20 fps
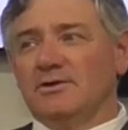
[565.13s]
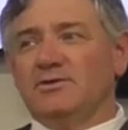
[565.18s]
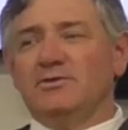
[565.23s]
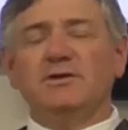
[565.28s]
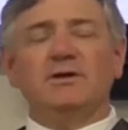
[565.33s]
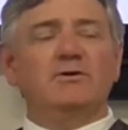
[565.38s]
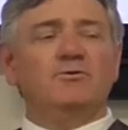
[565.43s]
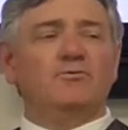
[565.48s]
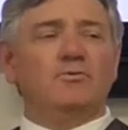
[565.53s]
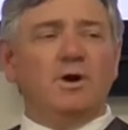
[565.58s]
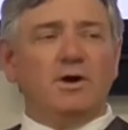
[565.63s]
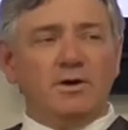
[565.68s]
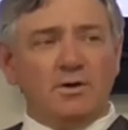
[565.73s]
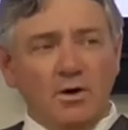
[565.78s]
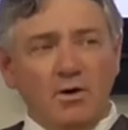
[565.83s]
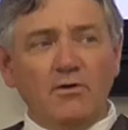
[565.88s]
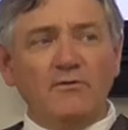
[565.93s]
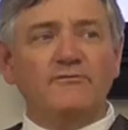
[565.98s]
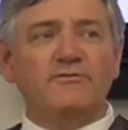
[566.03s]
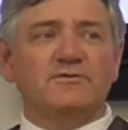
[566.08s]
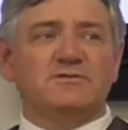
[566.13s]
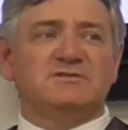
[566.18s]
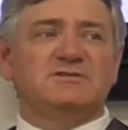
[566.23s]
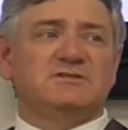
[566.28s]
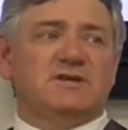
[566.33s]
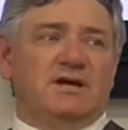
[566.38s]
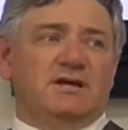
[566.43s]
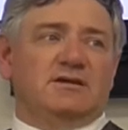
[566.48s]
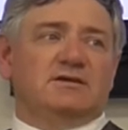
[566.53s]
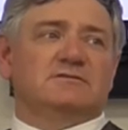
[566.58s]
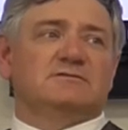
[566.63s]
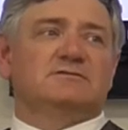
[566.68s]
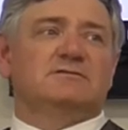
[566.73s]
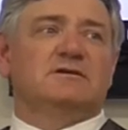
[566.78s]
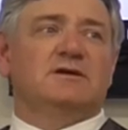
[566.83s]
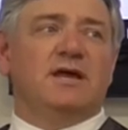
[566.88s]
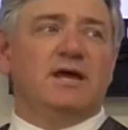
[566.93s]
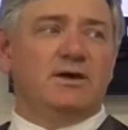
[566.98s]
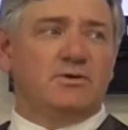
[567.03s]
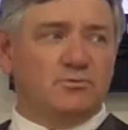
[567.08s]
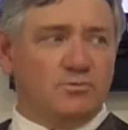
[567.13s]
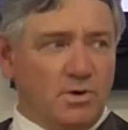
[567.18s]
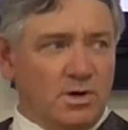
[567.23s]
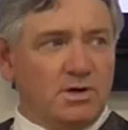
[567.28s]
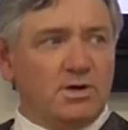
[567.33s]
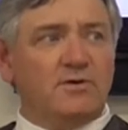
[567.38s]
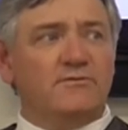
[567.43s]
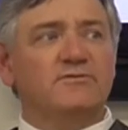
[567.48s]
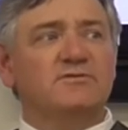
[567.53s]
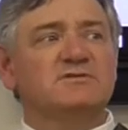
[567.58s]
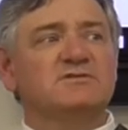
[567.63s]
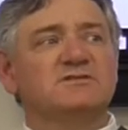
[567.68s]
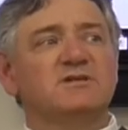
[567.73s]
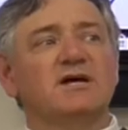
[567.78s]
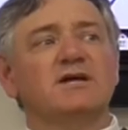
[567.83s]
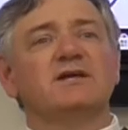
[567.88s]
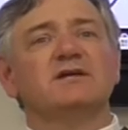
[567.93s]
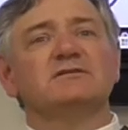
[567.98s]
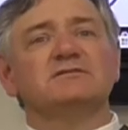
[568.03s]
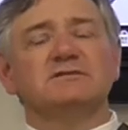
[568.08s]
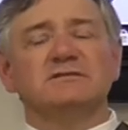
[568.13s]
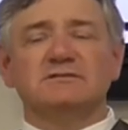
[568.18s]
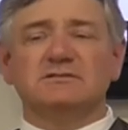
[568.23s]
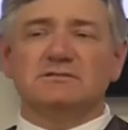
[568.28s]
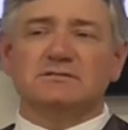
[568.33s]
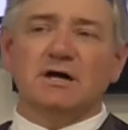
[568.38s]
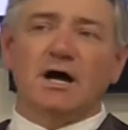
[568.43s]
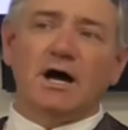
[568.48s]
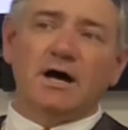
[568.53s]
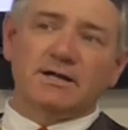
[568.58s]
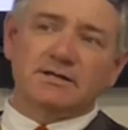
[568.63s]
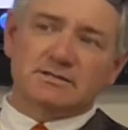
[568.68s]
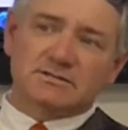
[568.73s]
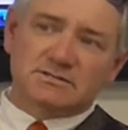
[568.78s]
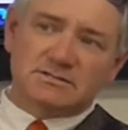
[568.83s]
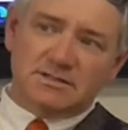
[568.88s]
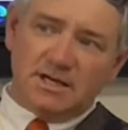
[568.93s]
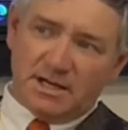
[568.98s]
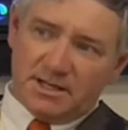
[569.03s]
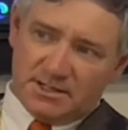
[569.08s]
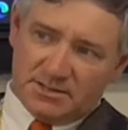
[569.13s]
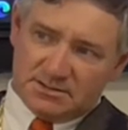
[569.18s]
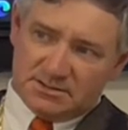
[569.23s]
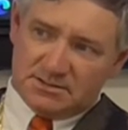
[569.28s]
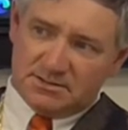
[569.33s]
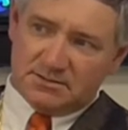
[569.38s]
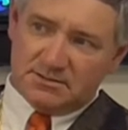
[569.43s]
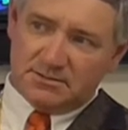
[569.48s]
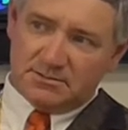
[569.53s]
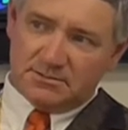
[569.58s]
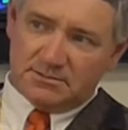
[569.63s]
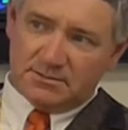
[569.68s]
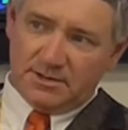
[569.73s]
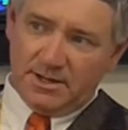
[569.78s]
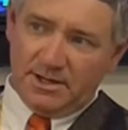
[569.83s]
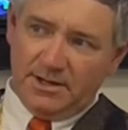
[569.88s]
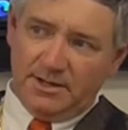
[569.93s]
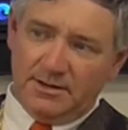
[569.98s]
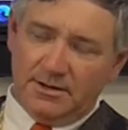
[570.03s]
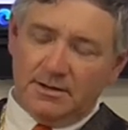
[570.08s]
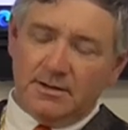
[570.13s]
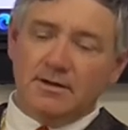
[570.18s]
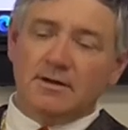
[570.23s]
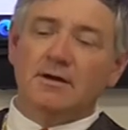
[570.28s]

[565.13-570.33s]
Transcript: You get one over seconds. And one over seconds is not seconds. Okay?